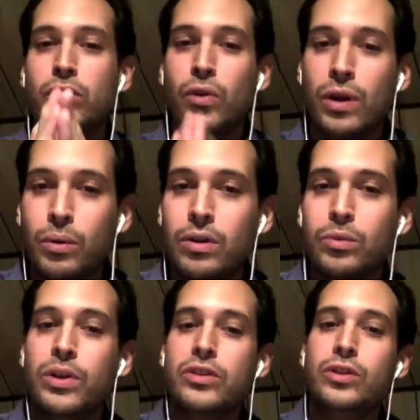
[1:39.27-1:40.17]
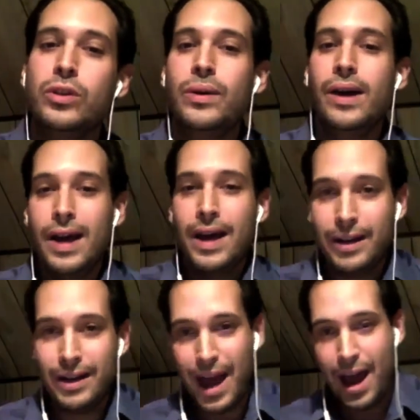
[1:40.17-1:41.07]
during World War II, and
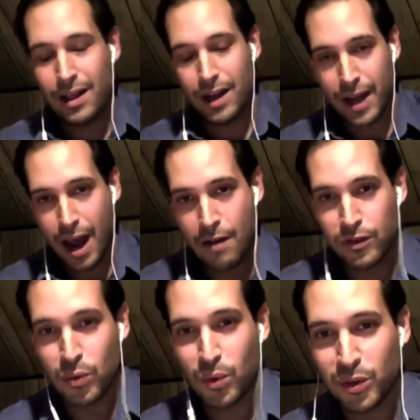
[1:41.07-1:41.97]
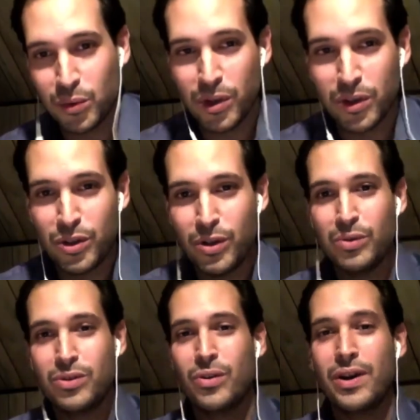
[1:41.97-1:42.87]
an ally after World War II.
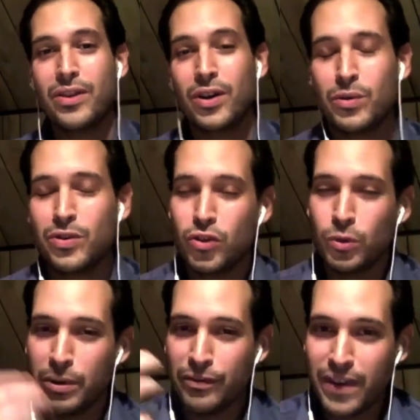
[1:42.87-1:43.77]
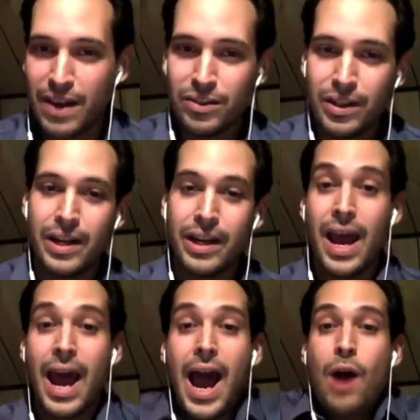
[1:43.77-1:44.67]
So I thought it was super fascinating
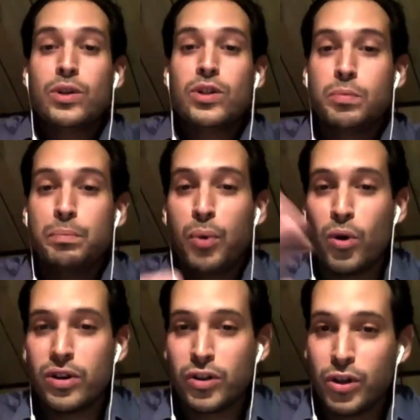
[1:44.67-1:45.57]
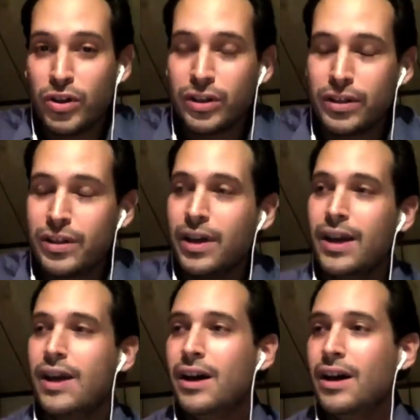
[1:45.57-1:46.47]
how a sport could
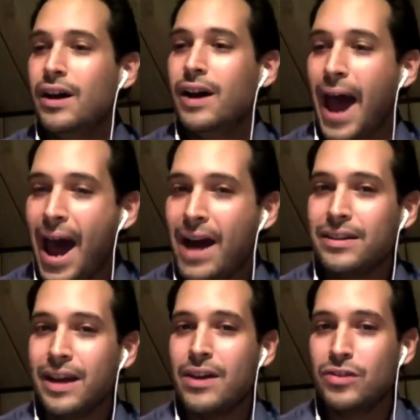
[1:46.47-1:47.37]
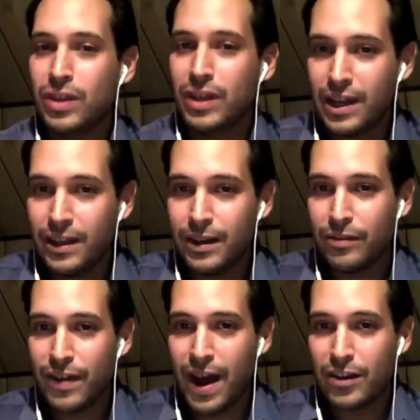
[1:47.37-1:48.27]
uh, act as the healing
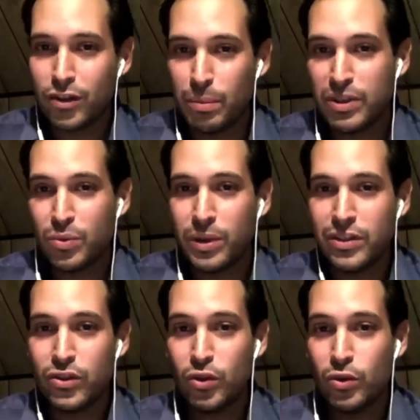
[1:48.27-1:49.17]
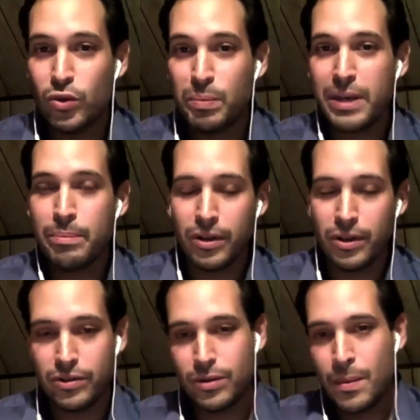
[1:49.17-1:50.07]
factor between two
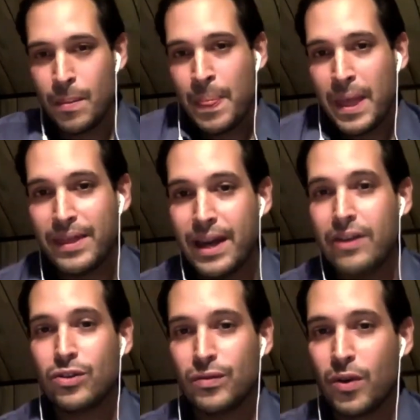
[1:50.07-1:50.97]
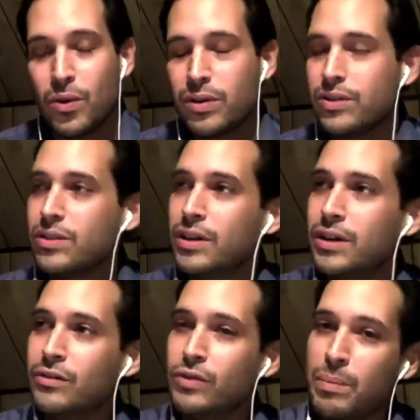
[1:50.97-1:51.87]
peoples. And that is, of course,
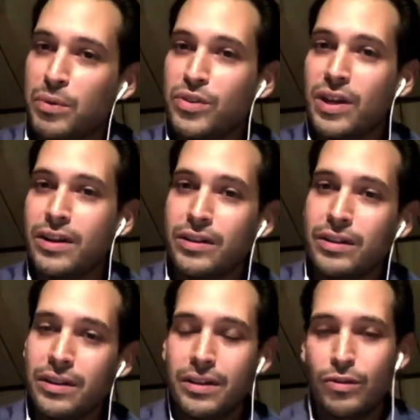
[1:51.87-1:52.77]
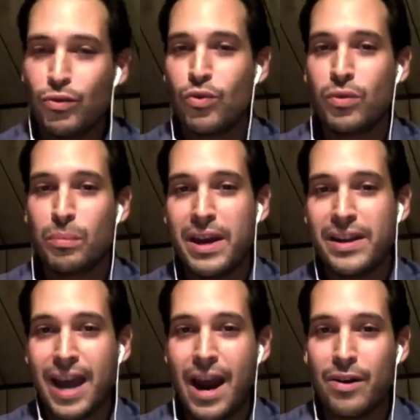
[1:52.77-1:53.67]
uh, represented through the main
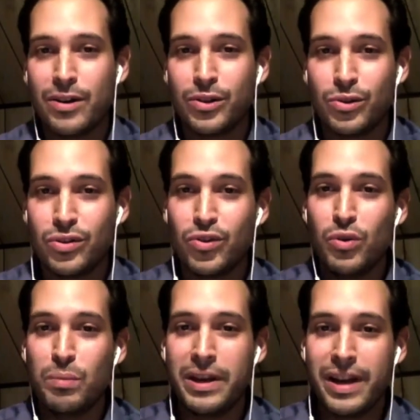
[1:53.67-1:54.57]
characters, the two main